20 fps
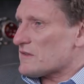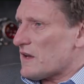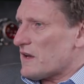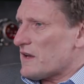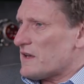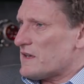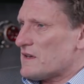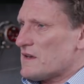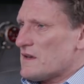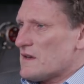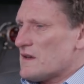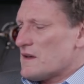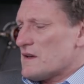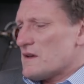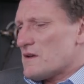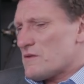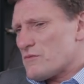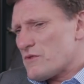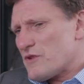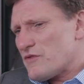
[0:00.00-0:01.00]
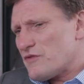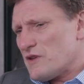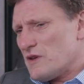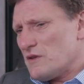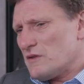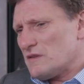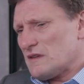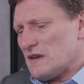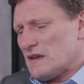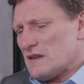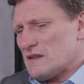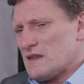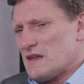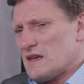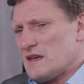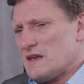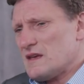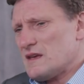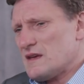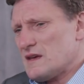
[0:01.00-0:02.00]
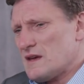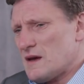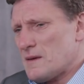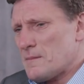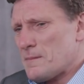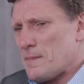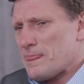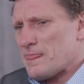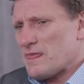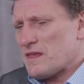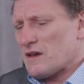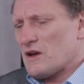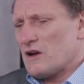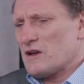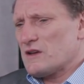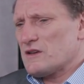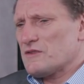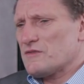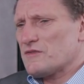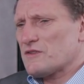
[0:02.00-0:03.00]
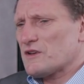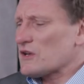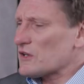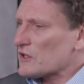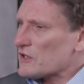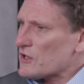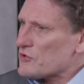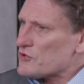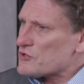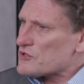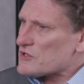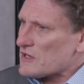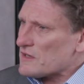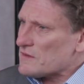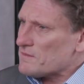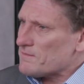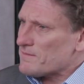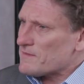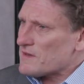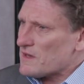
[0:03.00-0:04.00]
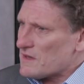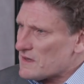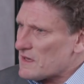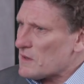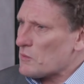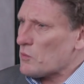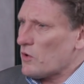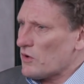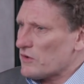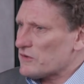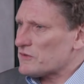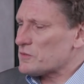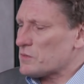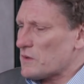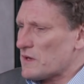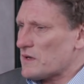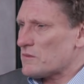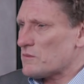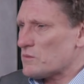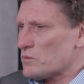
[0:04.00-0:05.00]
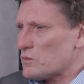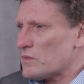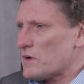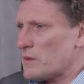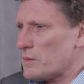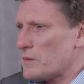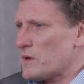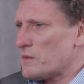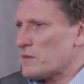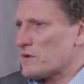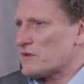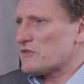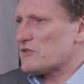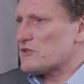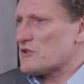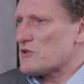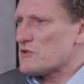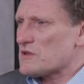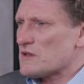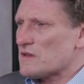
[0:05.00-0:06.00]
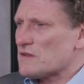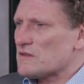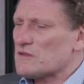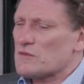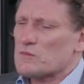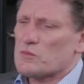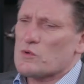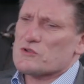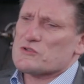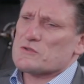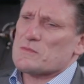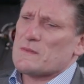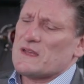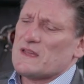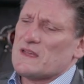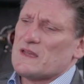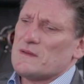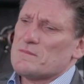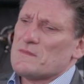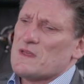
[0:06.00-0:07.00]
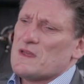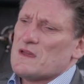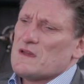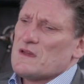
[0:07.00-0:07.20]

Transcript: side, refusing the, um, the kind of conclusion that there was when, when we were students of watchmaking,